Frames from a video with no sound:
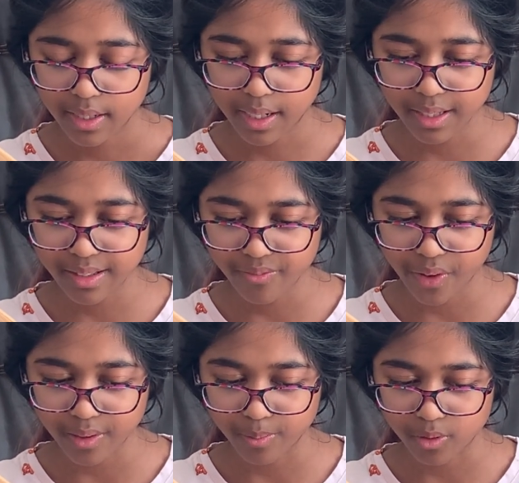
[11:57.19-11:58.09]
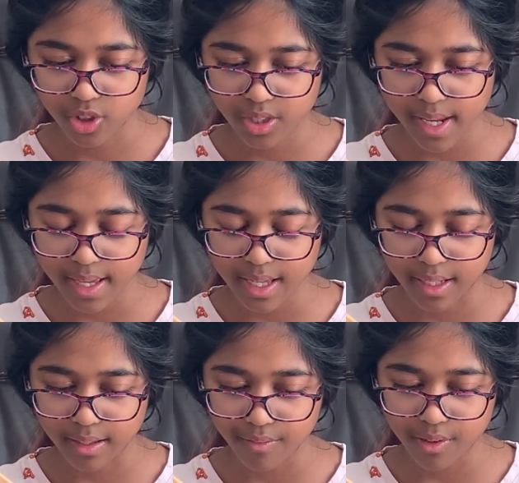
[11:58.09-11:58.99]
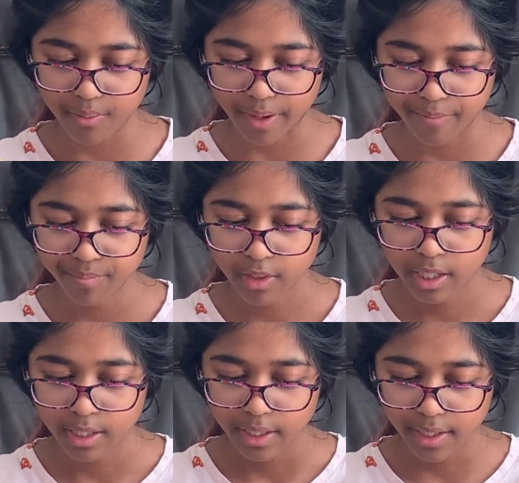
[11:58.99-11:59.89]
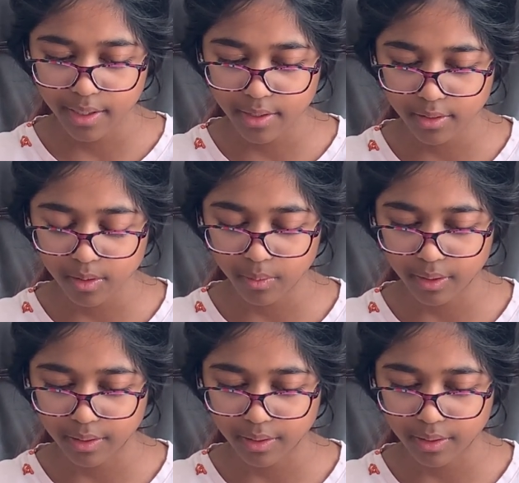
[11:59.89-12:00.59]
Nice and flexible. Just take it and give it away. Harry took the wand